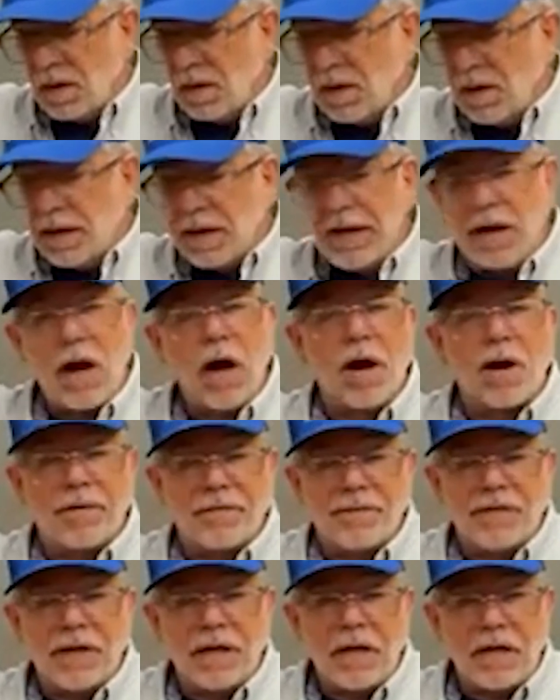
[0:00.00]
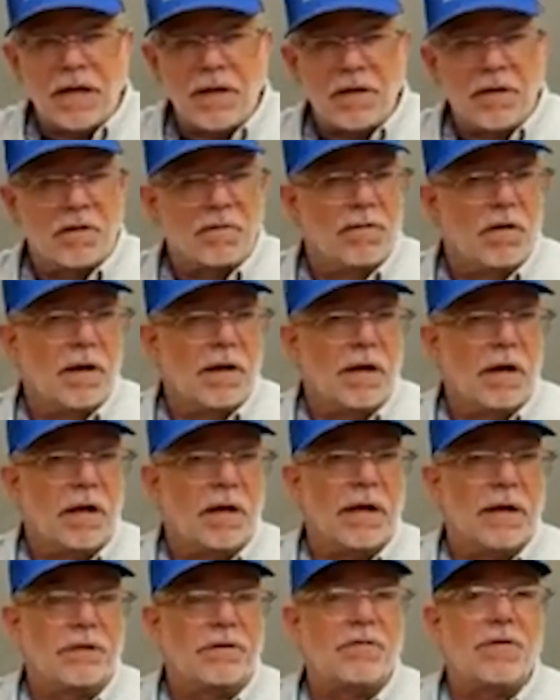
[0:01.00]
an RV, you're running
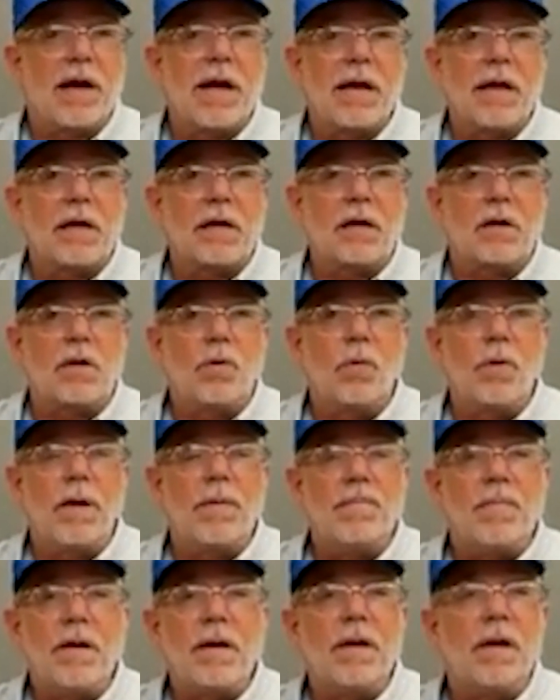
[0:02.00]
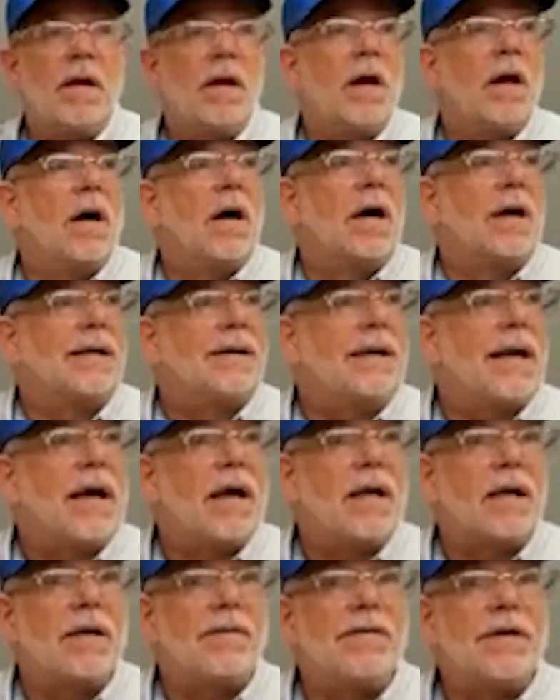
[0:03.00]
electronic equipment, a
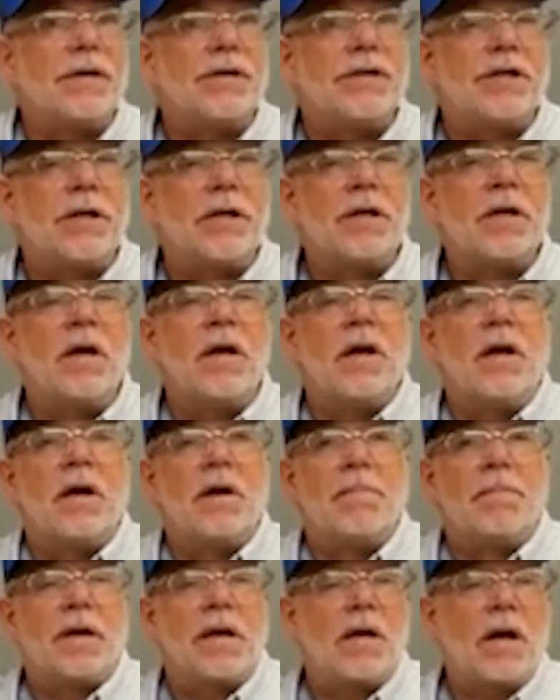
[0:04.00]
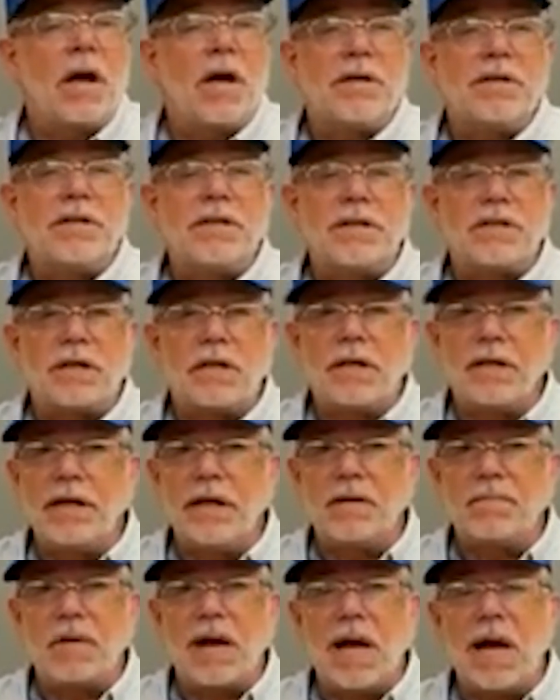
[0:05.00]
television. Because it's
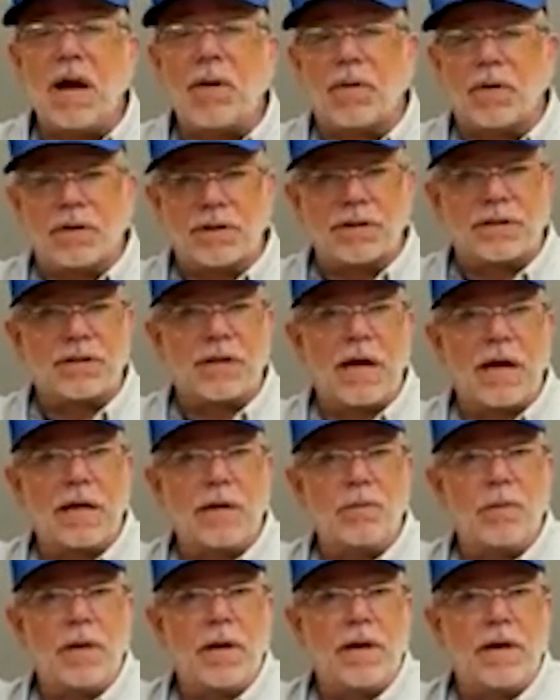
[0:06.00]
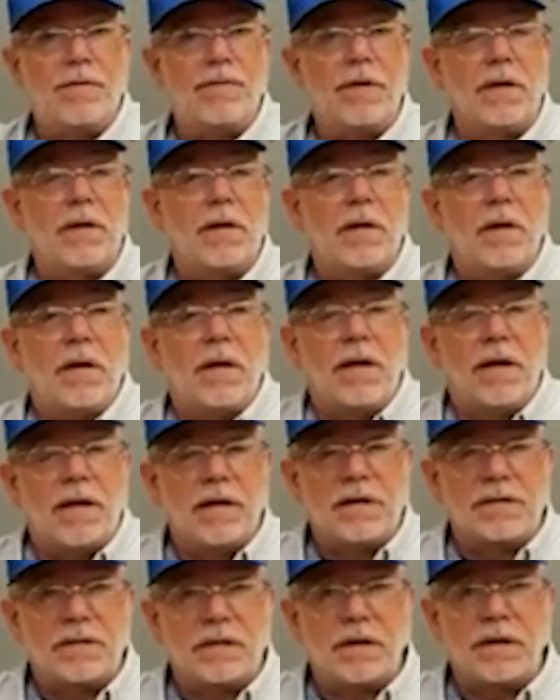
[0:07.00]
clean power, the sine wave
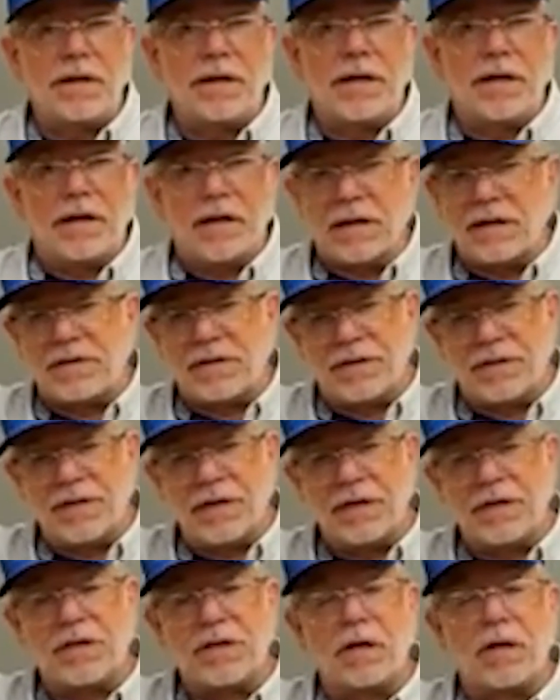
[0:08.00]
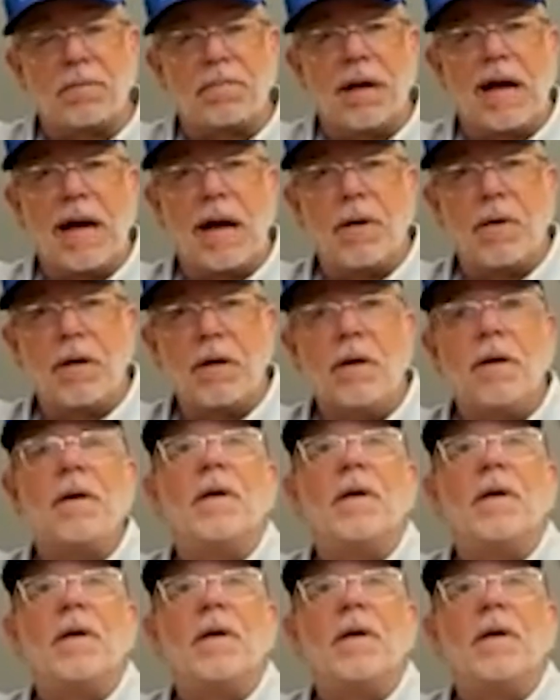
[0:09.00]
is clean. It's a digital power.